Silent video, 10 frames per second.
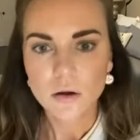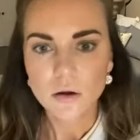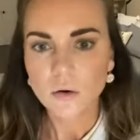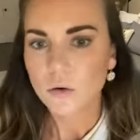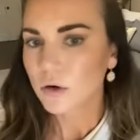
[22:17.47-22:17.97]

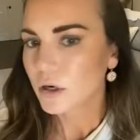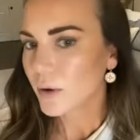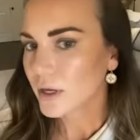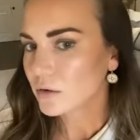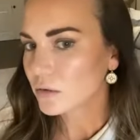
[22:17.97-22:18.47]
order what
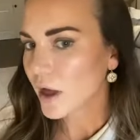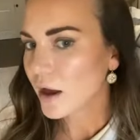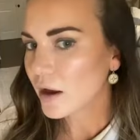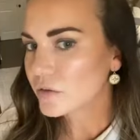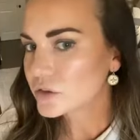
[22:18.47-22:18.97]
you
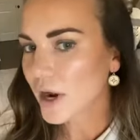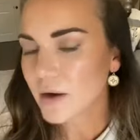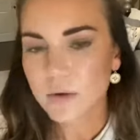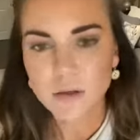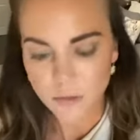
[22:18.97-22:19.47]
love, try
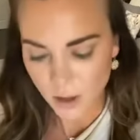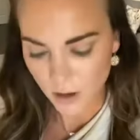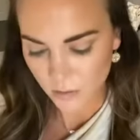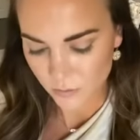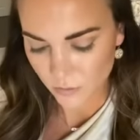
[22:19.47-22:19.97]
what you love.